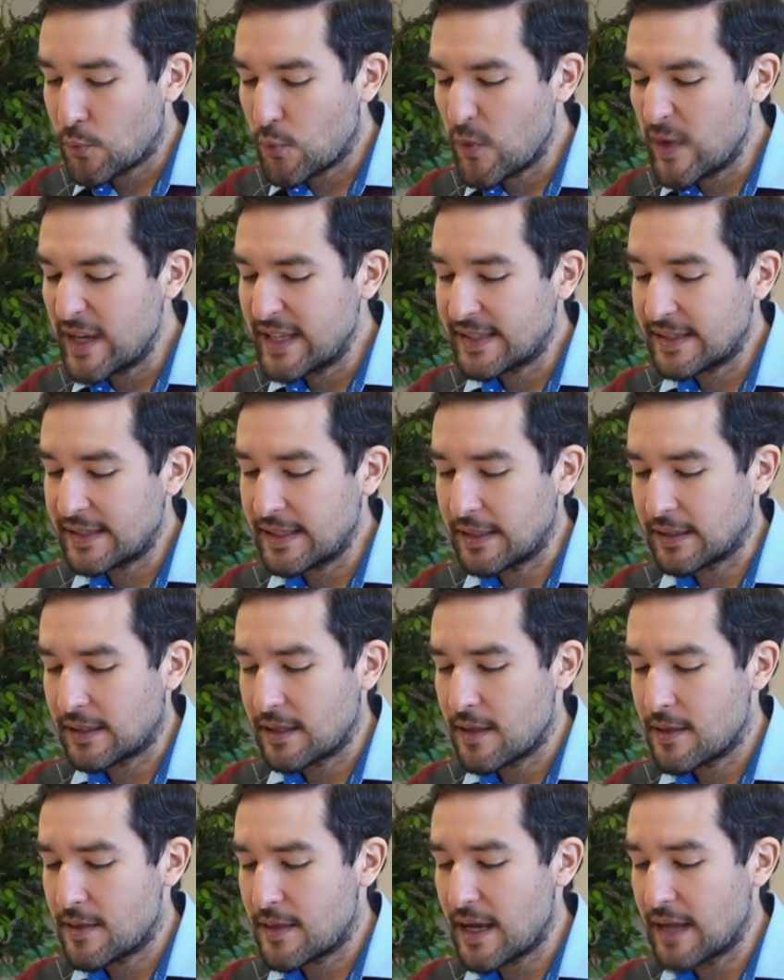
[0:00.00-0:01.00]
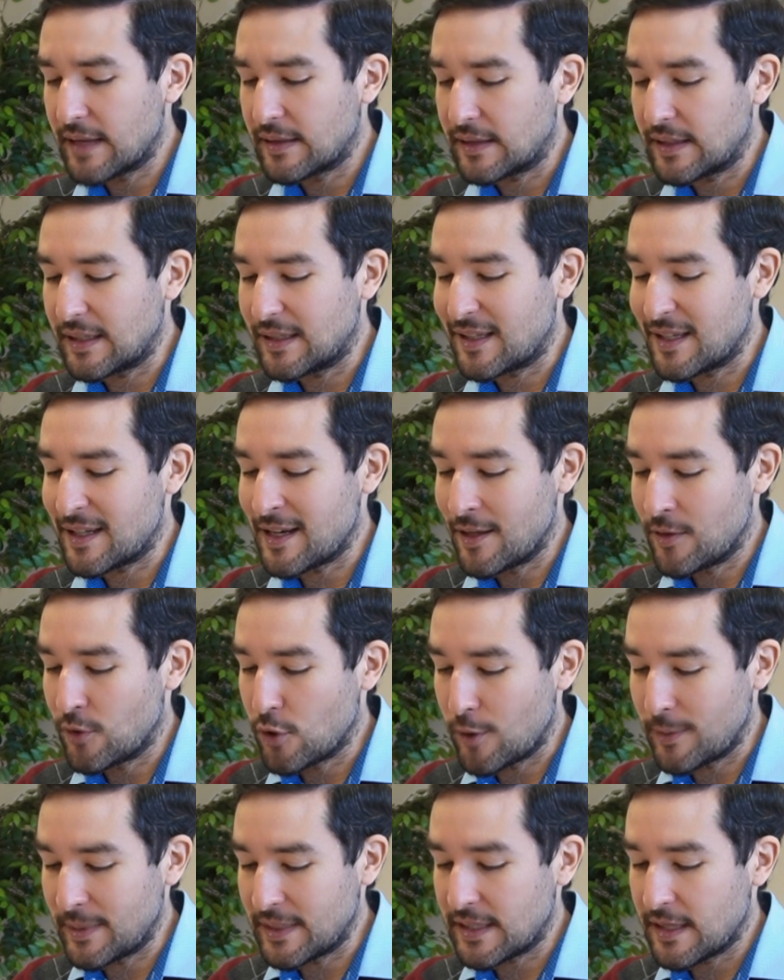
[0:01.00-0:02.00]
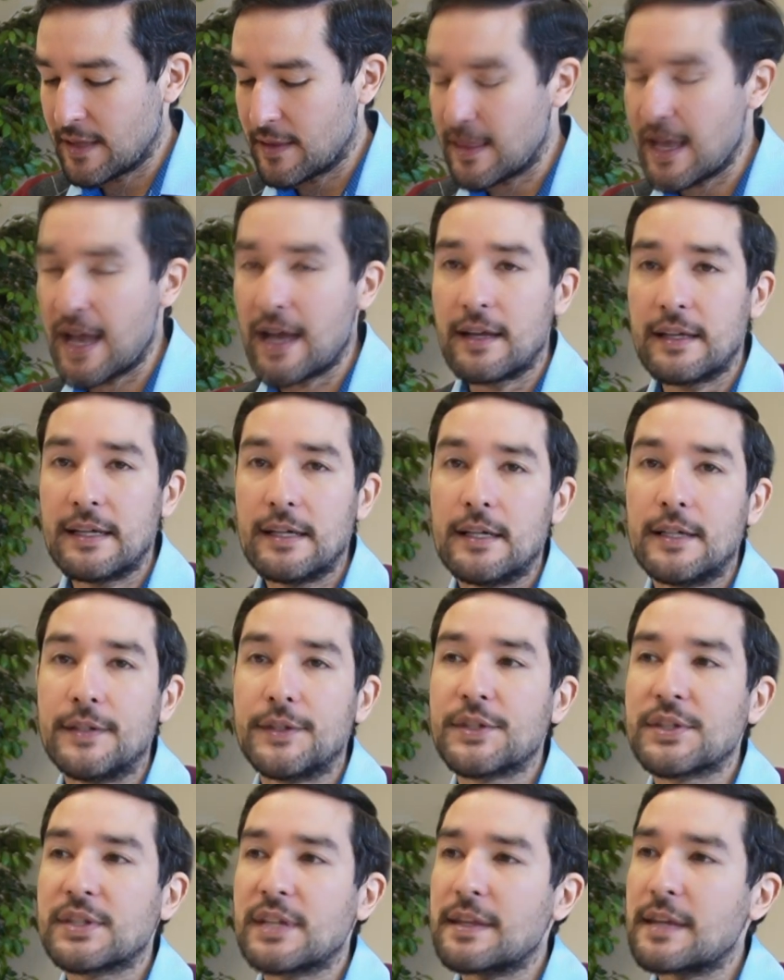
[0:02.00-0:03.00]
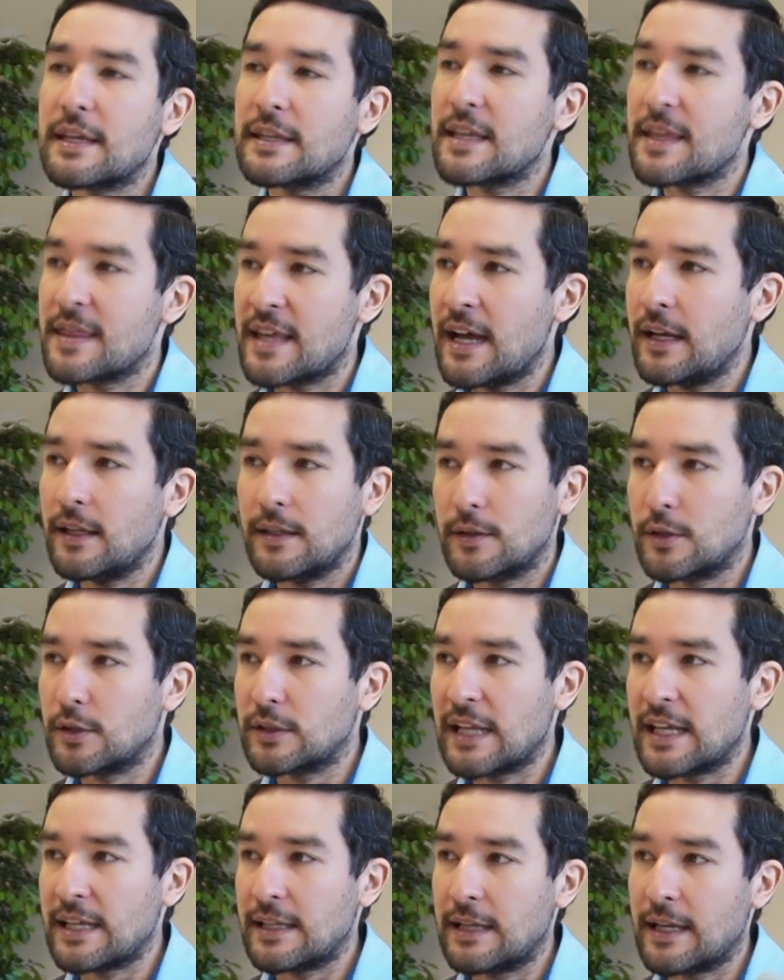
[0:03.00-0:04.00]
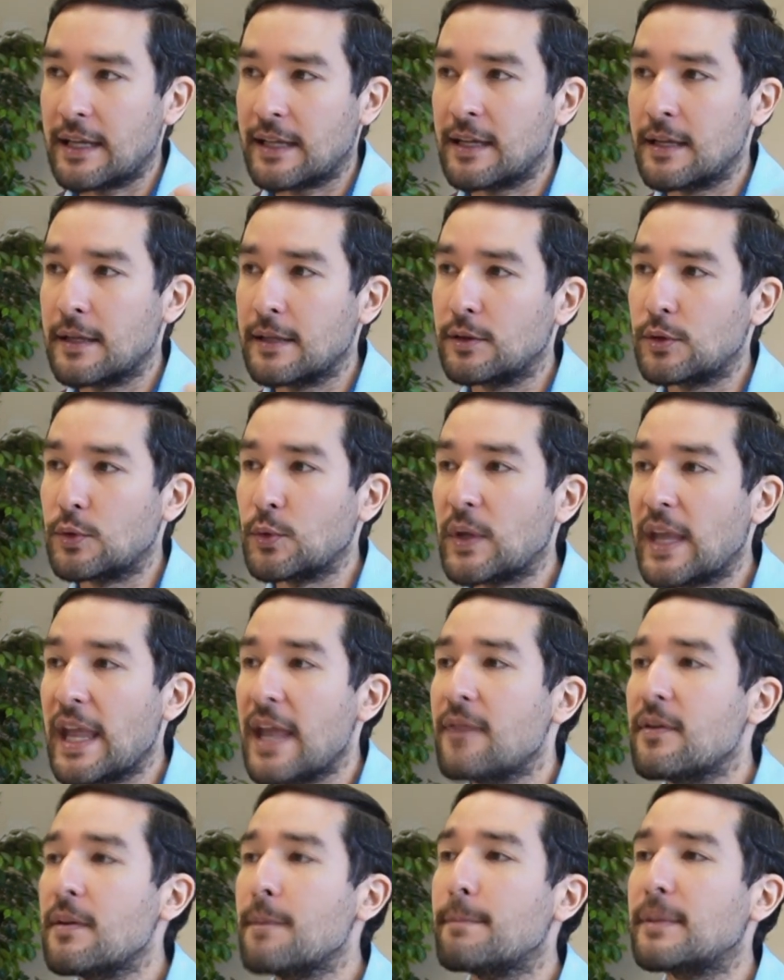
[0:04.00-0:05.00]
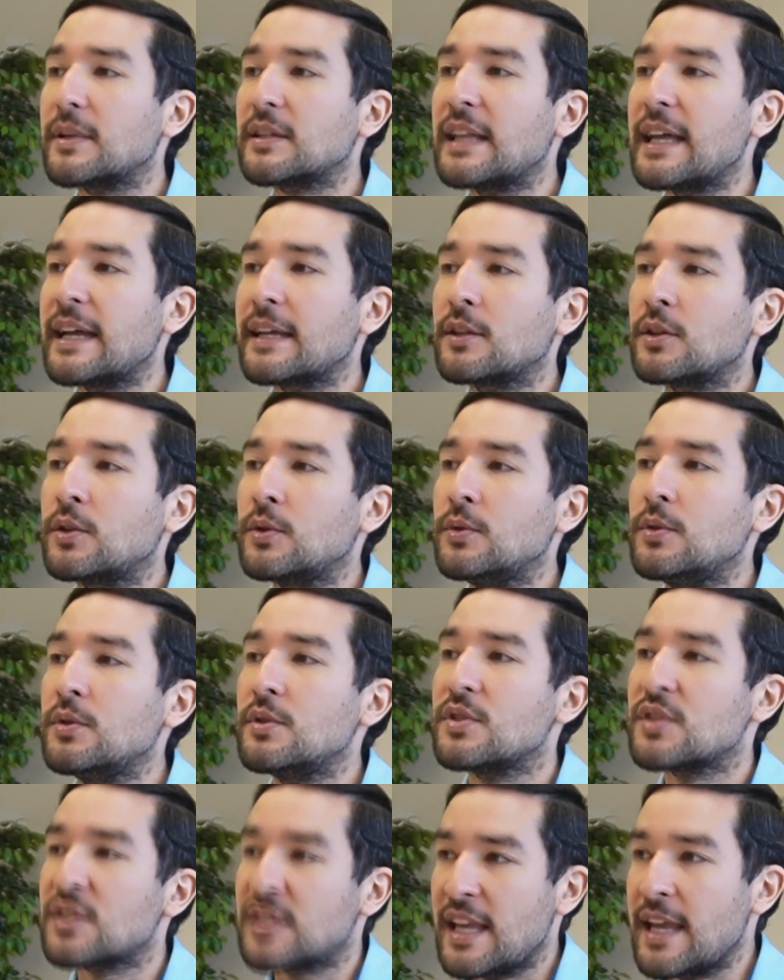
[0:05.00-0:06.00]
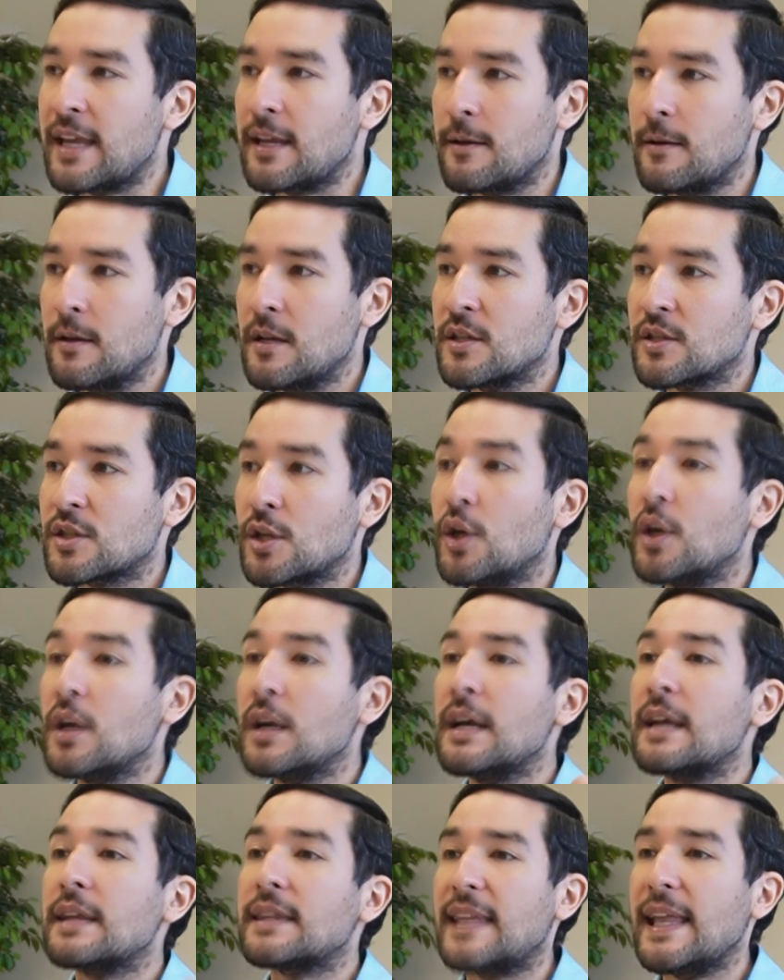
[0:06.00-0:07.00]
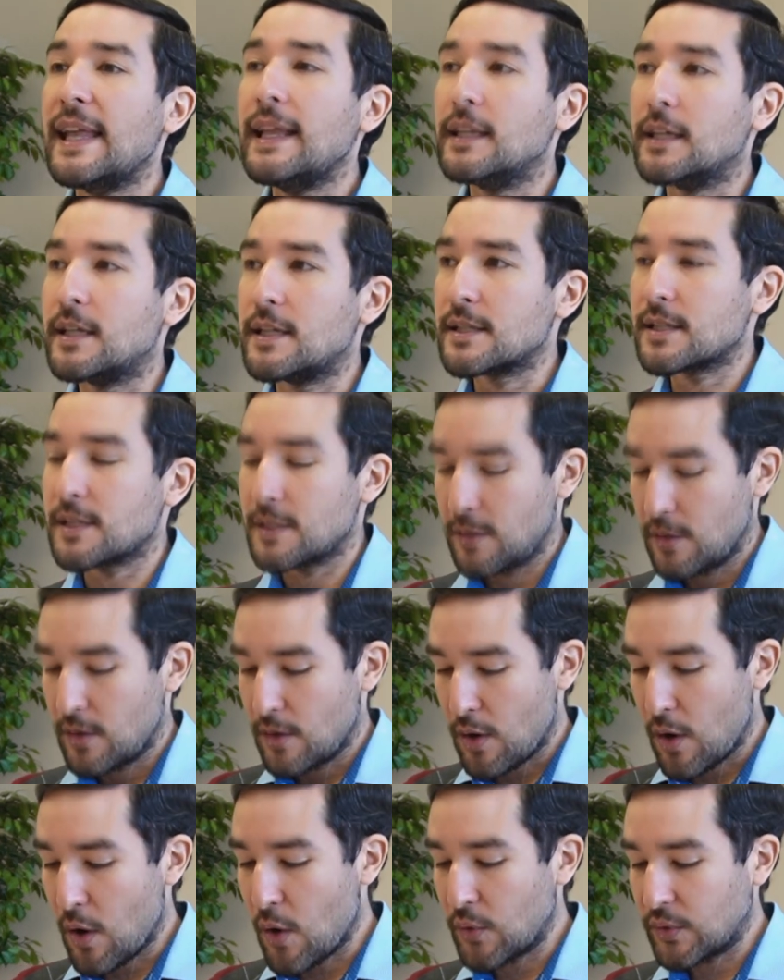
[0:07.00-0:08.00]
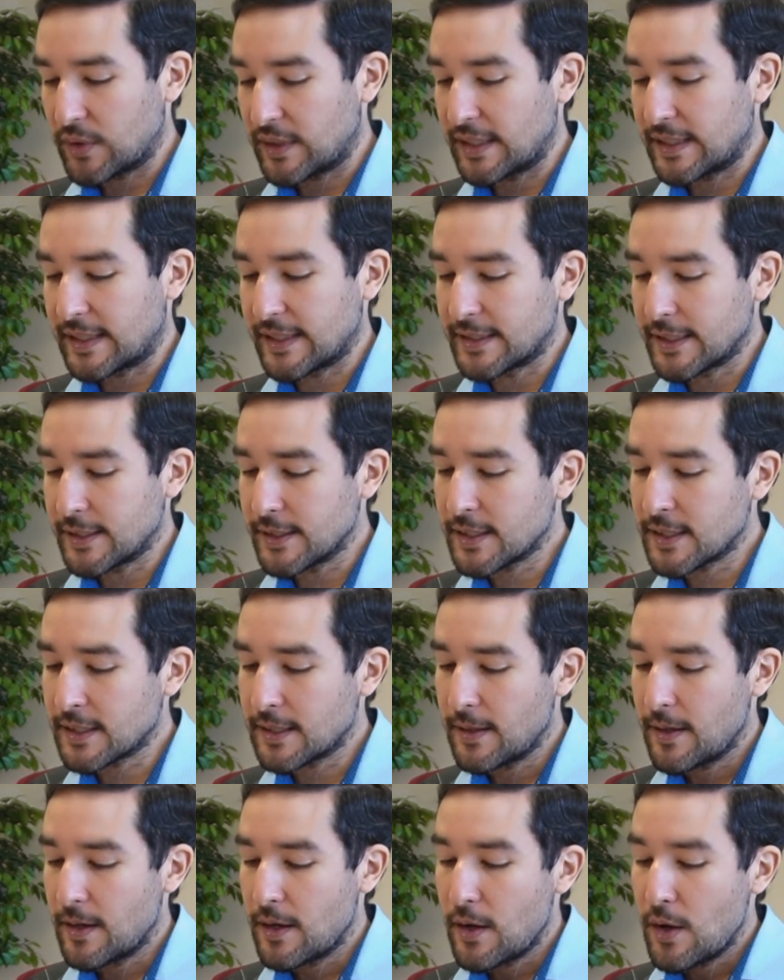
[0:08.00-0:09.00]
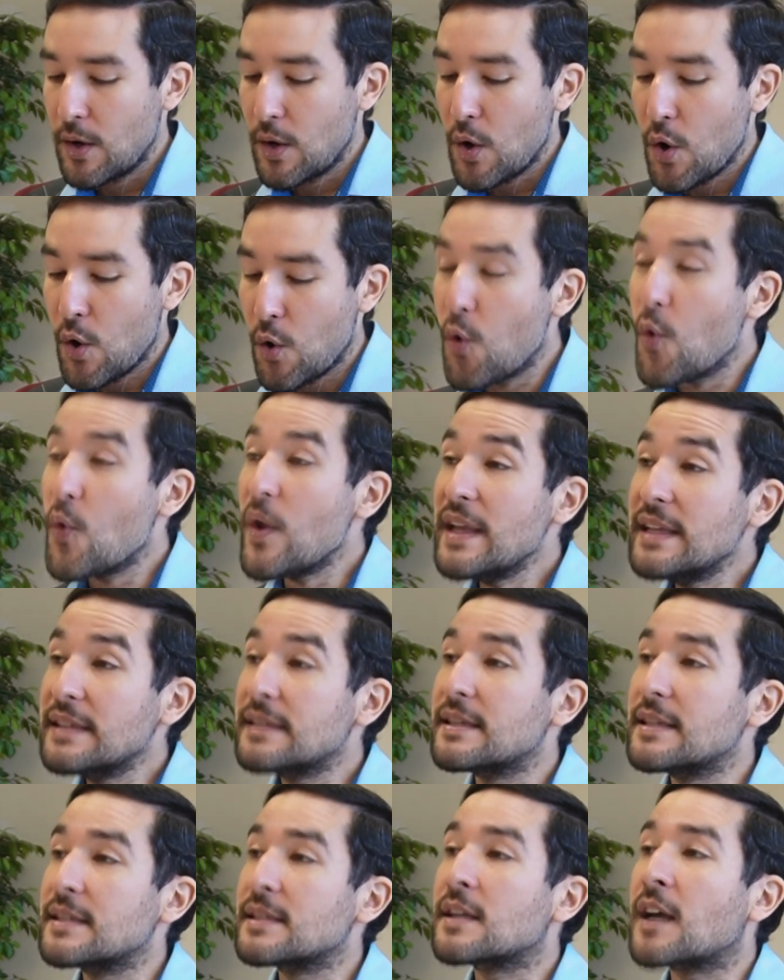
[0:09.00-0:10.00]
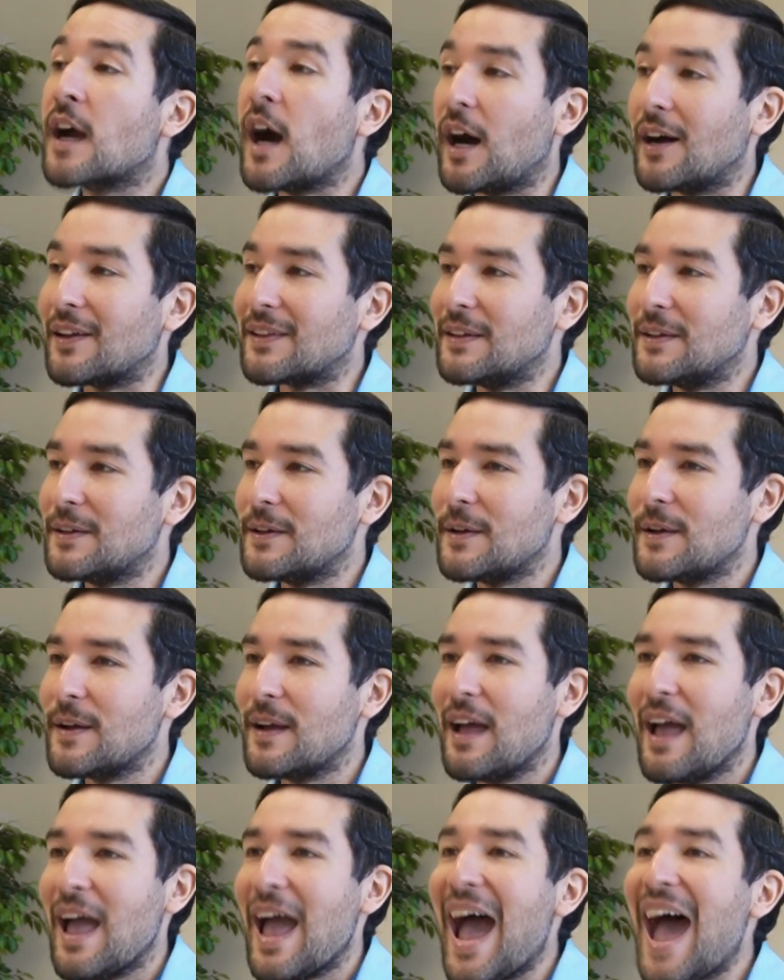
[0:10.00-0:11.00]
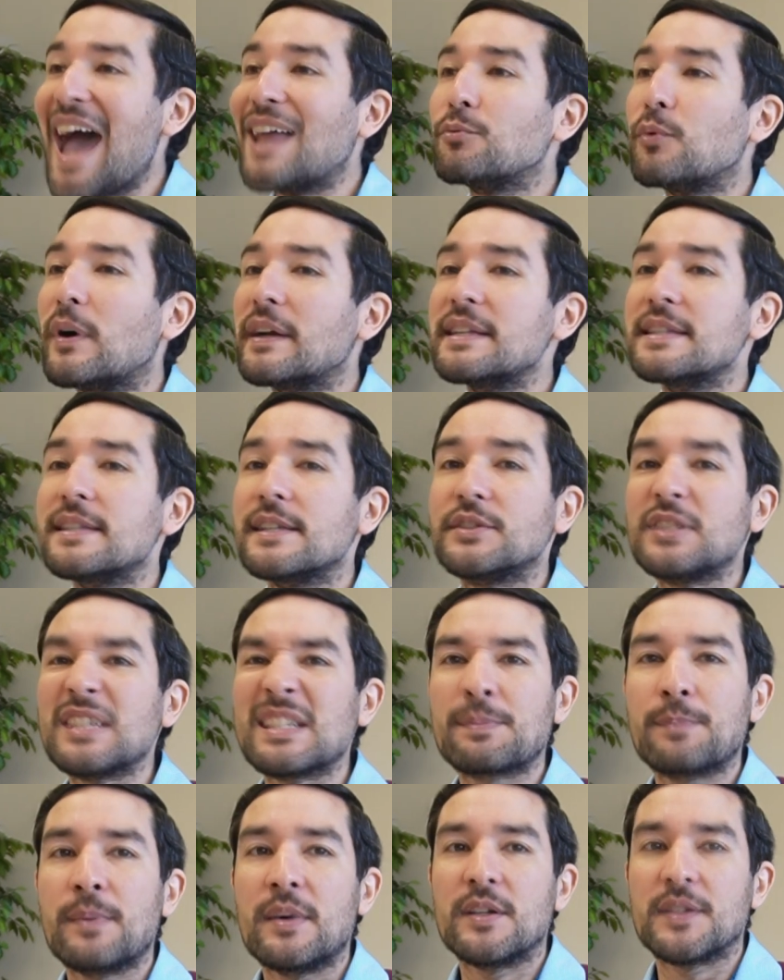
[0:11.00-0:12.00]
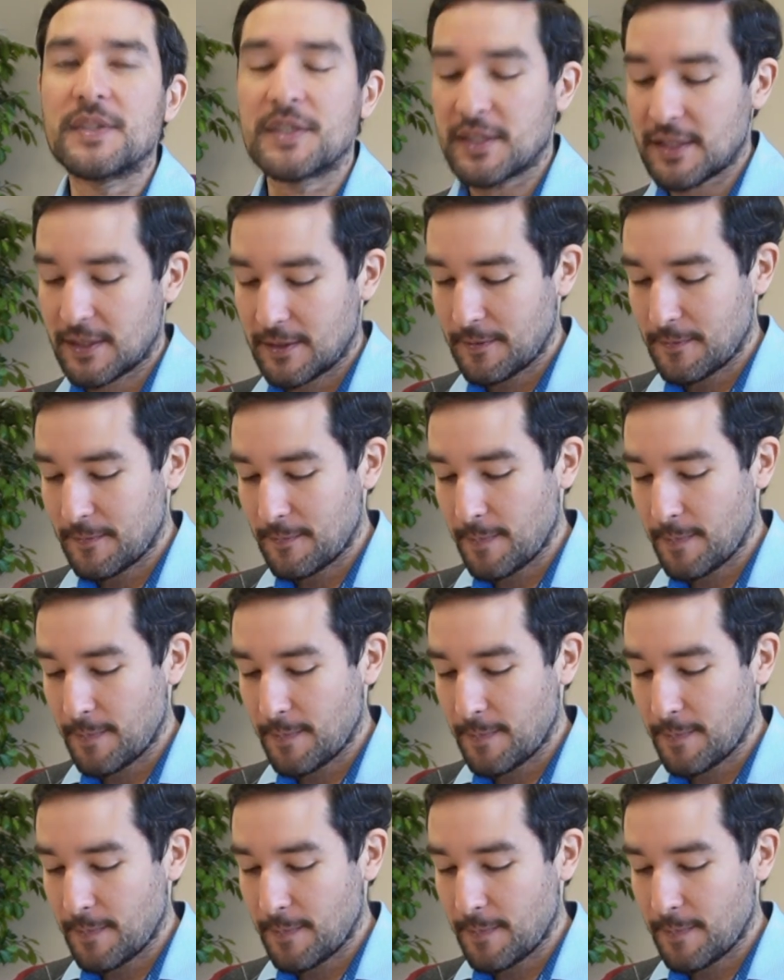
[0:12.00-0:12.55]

we see that Tityre nobis. Da, understand that da, not like, like to give, but like to say. So tell us, O titeres, who is this God? And what is the response?